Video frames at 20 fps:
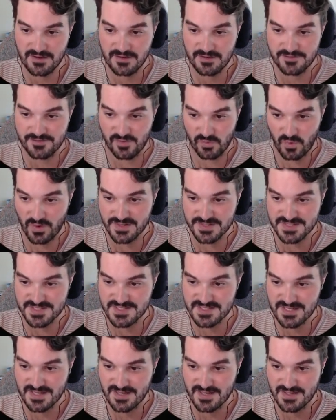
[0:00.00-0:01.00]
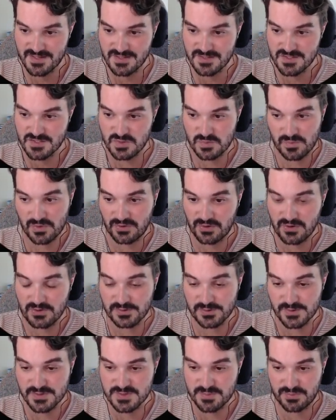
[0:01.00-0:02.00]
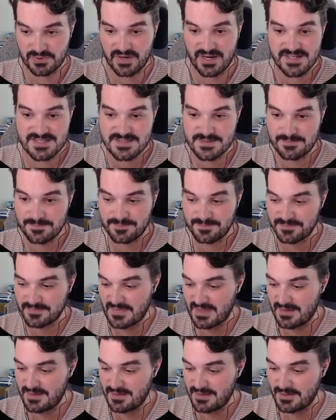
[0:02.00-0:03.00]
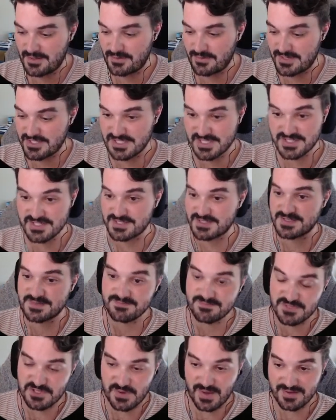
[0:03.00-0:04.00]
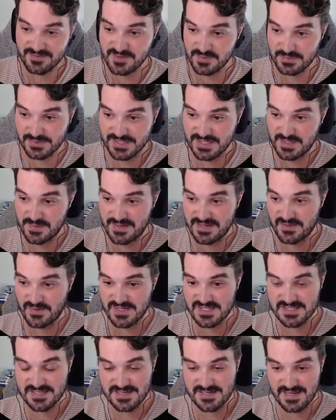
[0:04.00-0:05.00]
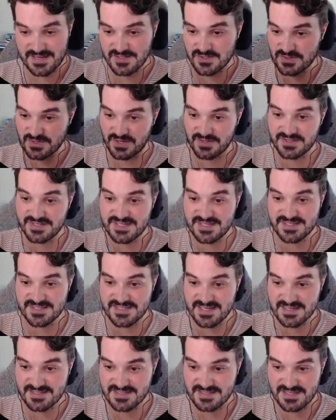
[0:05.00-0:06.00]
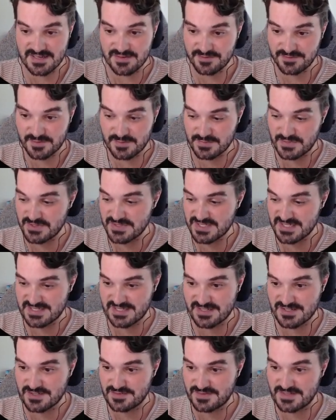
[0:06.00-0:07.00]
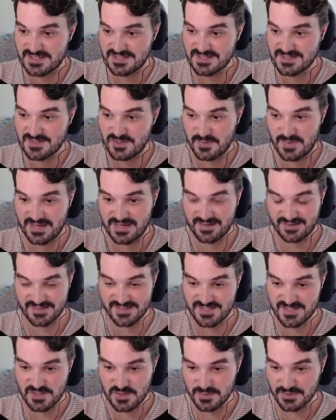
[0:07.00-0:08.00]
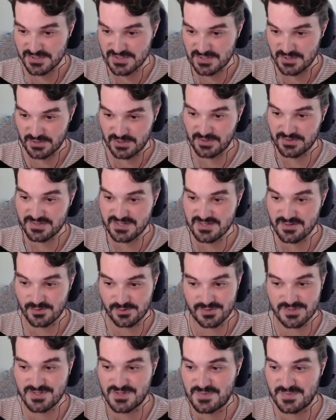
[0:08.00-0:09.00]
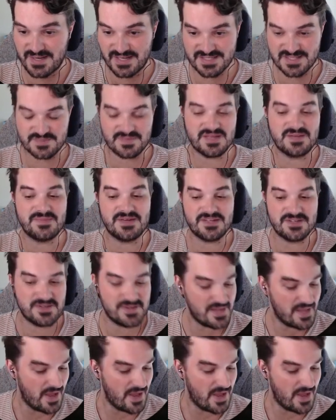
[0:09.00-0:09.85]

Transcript: For once, tomorrow looks bright. Congratulations! You have completed the main questline and your colony is now safe from most catastrophes. You may now continue building your colony or return back to the main menu.